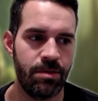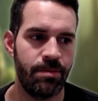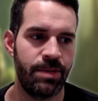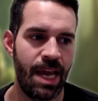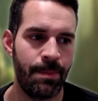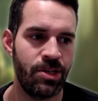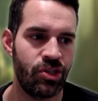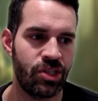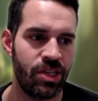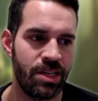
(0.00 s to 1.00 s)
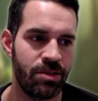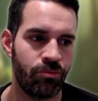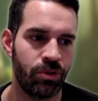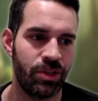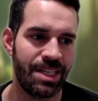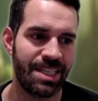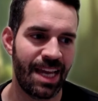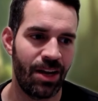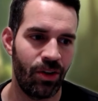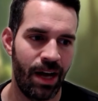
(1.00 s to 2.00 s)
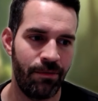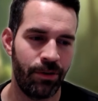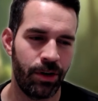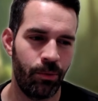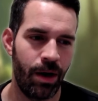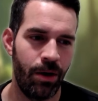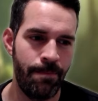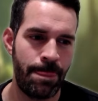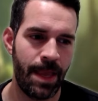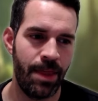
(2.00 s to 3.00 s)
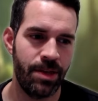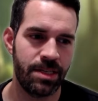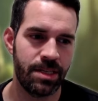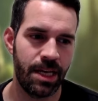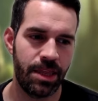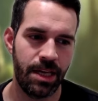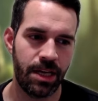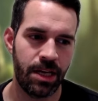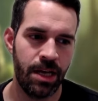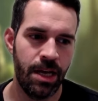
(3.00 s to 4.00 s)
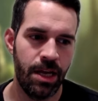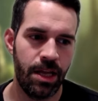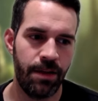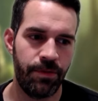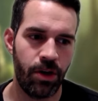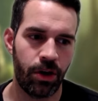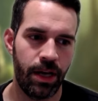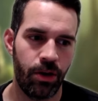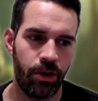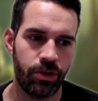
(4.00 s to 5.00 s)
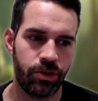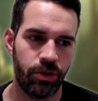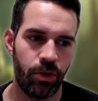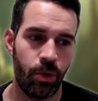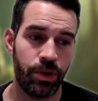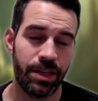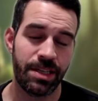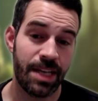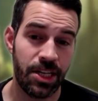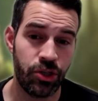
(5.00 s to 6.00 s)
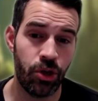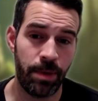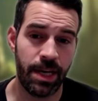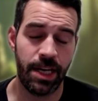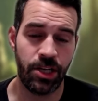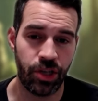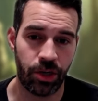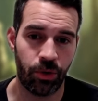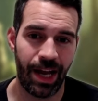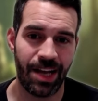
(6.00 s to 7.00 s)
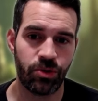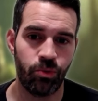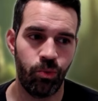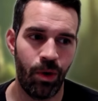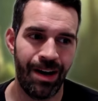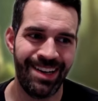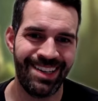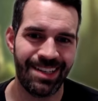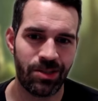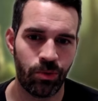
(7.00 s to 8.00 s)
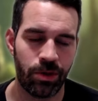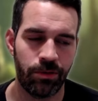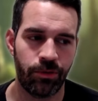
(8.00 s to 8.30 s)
damage just doesn't really scale up very well. And this is, I think, if the Arcane Archer or the Sage domain in general has one sort of